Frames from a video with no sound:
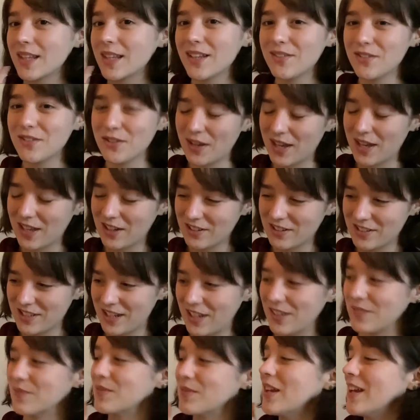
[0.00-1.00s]
If you cannot
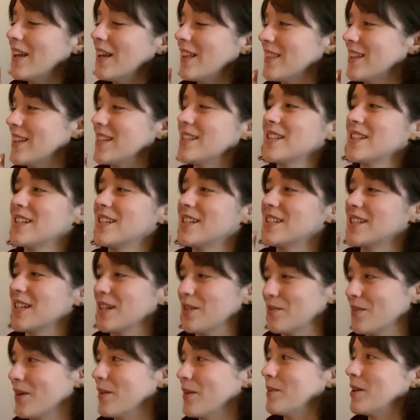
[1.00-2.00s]
tell, this is a
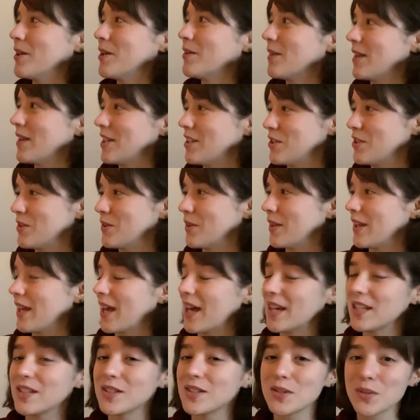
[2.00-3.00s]
Romeo and
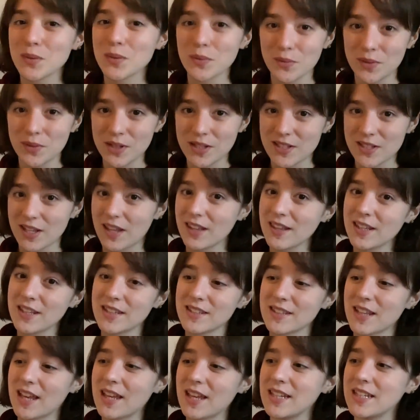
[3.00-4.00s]
Juliet retelling
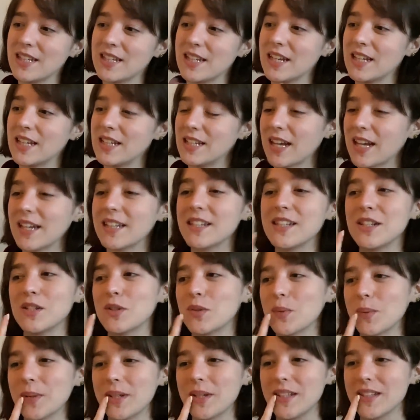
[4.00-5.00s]
set in
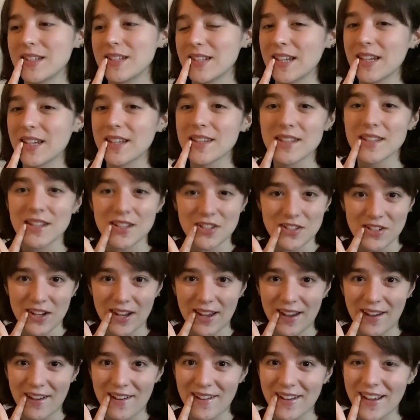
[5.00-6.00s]
1926
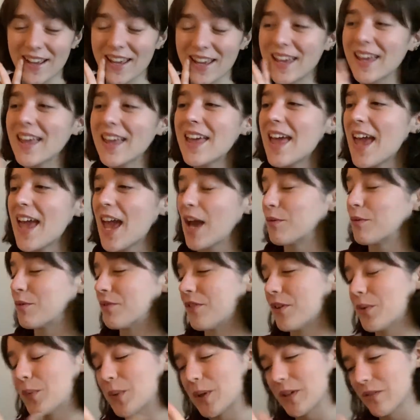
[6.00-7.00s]
Shanghai, and we're
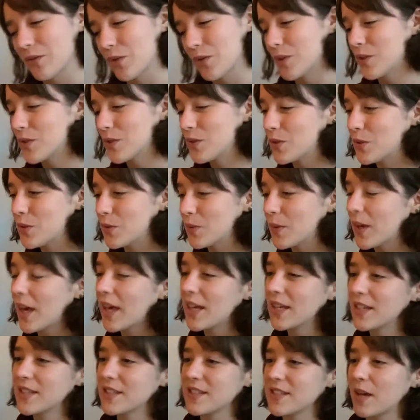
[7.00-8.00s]
following, of course, two
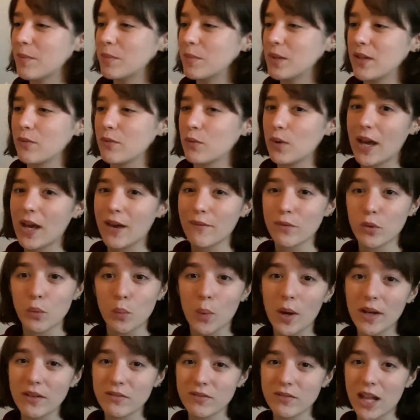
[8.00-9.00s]
gangs. I believe we have the
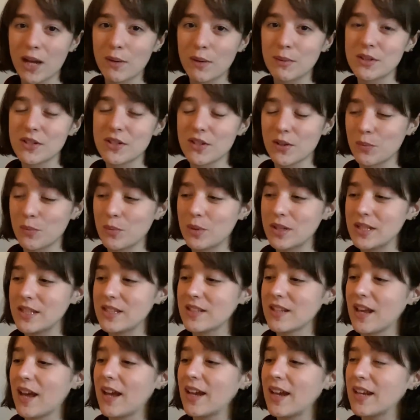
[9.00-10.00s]
White Flowers on one
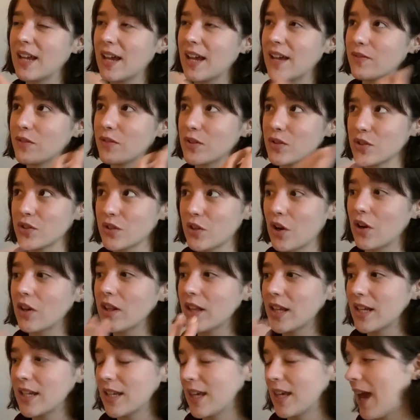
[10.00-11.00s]
side and the
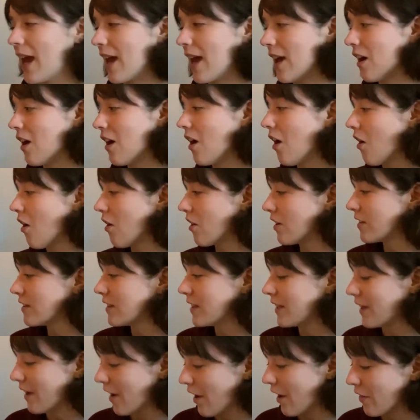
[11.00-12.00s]
Scarlet Gang on
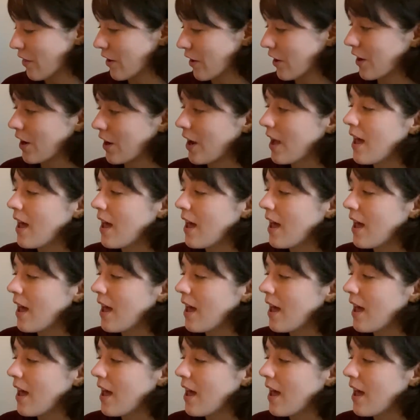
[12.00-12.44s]
the other.